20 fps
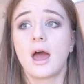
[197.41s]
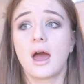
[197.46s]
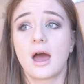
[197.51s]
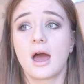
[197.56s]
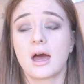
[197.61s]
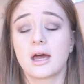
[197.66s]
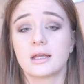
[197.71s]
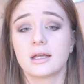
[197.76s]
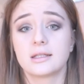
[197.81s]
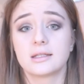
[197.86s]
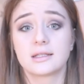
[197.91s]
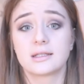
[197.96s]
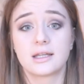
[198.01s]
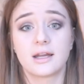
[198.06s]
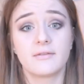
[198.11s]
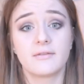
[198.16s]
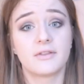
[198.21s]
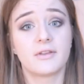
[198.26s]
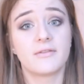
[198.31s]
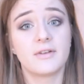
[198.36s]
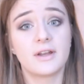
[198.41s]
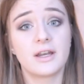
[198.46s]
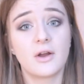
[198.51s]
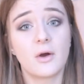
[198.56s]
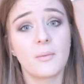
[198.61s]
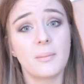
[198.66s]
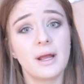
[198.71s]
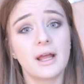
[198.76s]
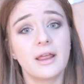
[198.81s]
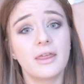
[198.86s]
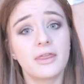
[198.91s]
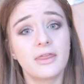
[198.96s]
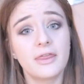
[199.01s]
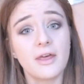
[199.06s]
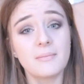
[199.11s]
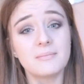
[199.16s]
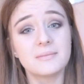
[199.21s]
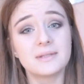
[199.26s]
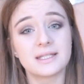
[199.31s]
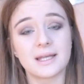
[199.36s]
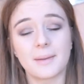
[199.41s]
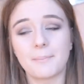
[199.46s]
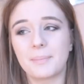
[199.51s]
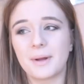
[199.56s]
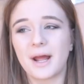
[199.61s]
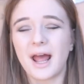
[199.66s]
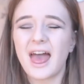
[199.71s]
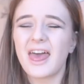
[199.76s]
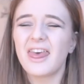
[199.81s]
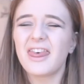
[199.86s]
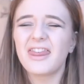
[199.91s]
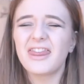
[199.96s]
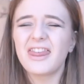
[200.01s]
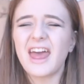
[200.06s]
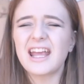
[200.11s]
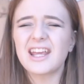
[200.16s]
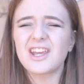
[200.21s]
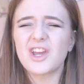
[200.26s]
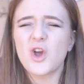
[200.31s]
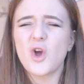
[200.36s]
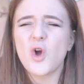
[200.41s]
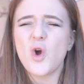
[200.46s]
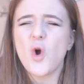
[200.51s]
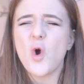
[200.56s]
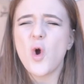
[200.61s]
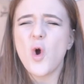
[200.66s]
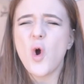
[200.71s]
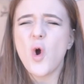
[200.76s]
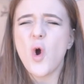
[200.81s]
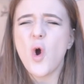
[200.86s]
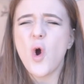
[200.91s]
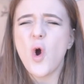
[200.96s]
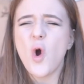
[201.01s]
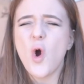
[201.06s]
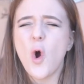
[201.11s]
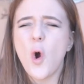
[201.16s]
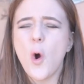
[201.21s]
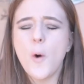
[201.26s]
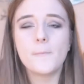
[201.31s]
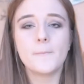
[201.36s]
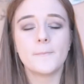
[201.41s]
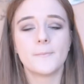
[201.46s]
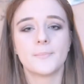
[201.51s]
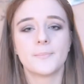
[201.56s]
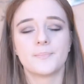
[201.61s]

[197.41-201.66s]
and give the video a big thumbs up. Thank you!